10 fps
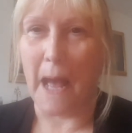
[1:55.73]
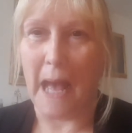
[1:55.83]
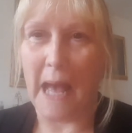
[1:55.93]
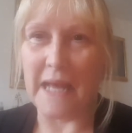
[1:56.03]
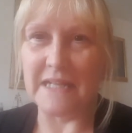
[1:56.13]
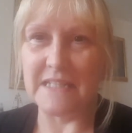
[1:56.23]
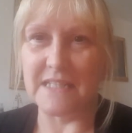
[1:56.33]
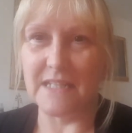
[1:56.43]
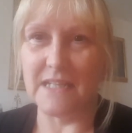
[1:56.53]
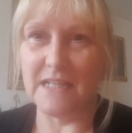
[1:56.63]
And
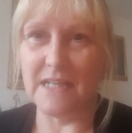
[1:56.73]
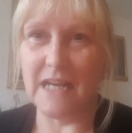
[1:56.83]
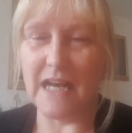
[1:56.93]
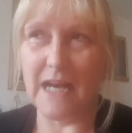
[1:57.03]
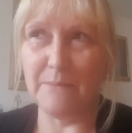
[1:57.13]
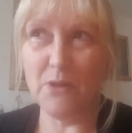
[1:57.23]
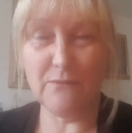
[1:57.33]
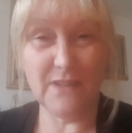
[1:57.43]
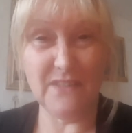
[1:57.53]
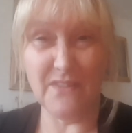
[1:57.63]
I'm not
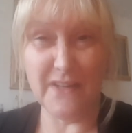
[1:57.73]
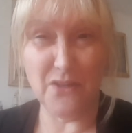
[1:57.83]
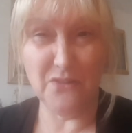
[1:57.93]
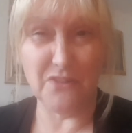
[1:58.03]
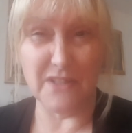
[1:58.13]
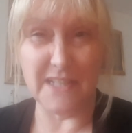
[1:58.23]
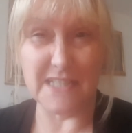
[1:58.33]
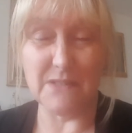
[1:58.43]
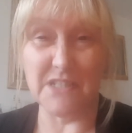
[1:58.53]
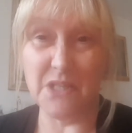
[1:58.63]
feeling very hungry,
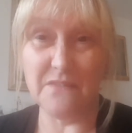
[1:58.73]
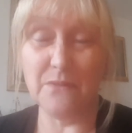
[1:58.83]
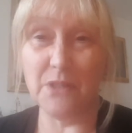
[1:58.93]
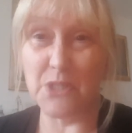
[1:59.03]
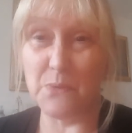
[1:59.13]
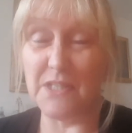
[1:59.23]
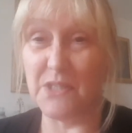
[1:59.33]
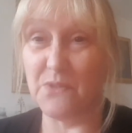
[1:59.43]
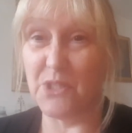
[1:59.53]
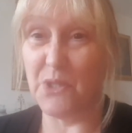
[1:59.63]
so I don't know if I'm going to squeeze
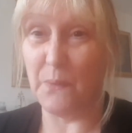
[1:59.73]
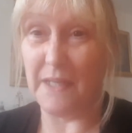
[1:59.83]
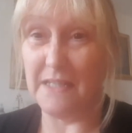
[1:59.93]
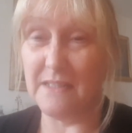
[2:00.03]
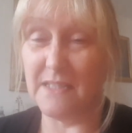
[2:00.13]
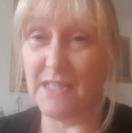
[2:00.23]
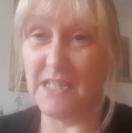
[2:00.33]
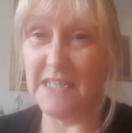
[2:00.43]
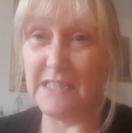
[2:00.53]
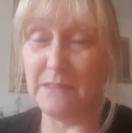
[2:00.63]
the other two in
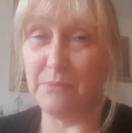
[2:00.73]
tonight.